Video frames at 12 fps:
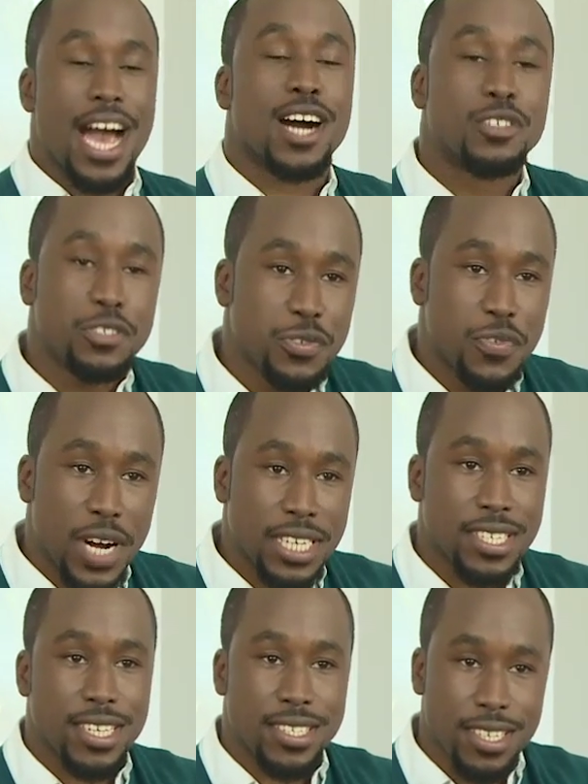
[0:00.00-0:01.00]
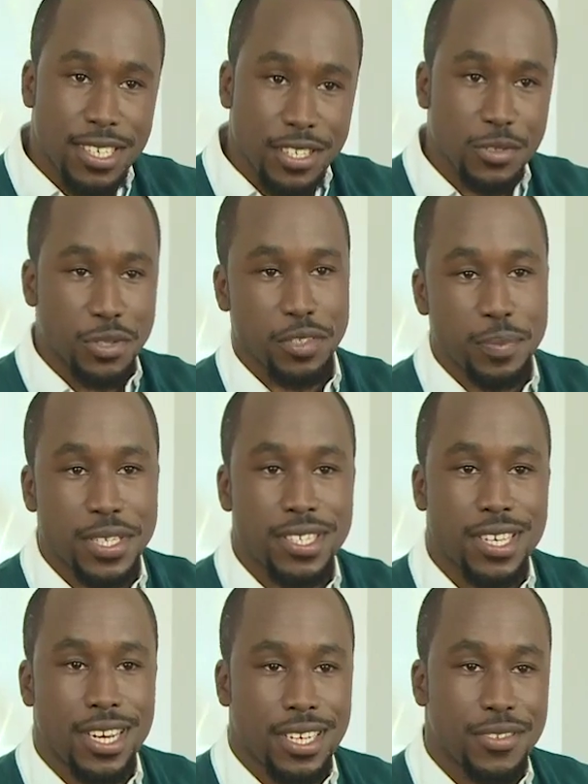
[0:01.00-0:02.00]
how did you factor it into this
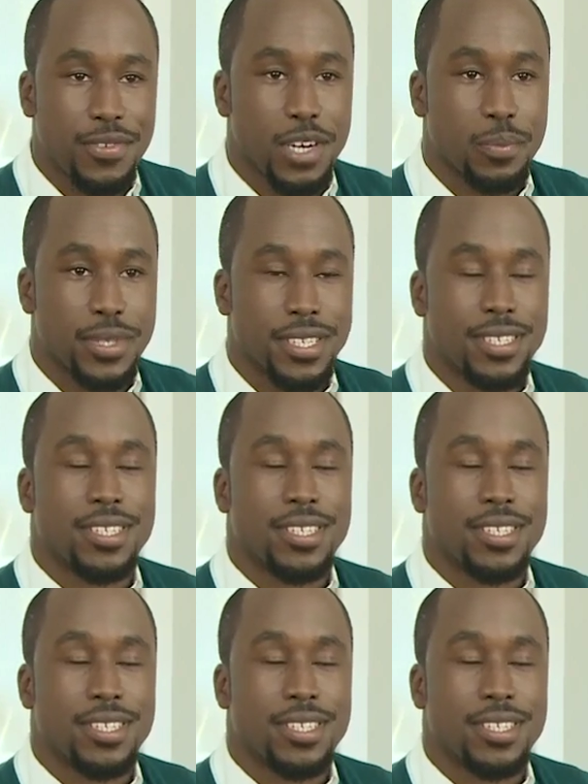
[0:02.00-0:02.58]
particular development?